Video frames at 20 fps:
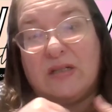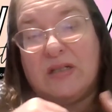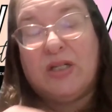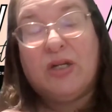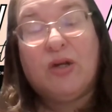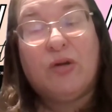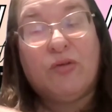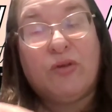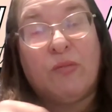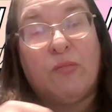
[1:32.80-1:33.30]

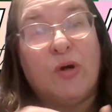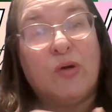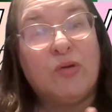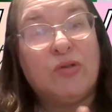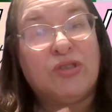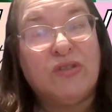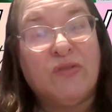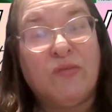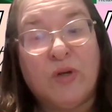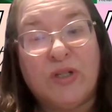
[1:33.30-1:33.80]
the
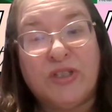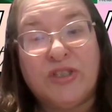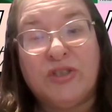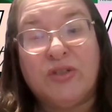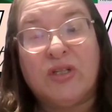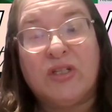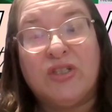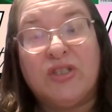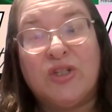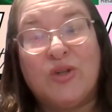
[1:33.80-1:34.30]
most of what
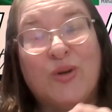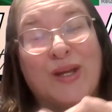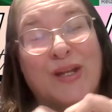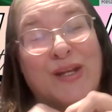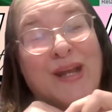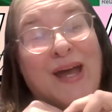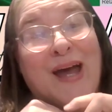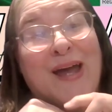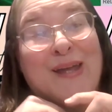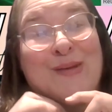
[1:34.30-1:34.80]
you can do.
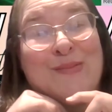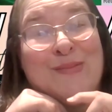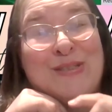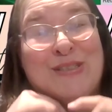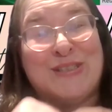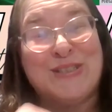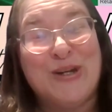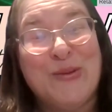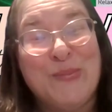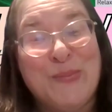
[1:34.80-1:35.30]
And I am
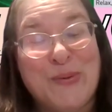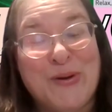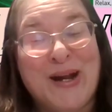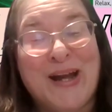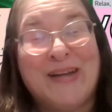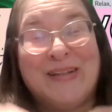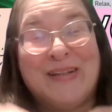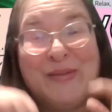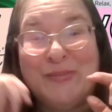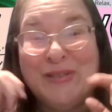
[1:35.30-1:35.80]
so
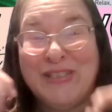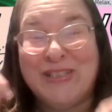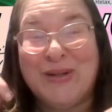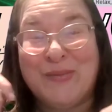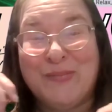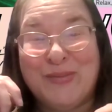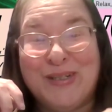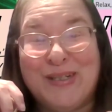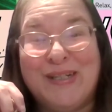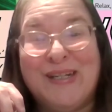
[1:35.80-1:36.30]
proud. Let me
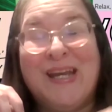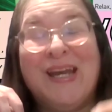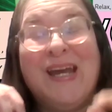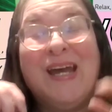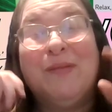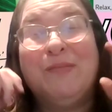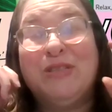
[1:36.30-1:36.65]
jump in.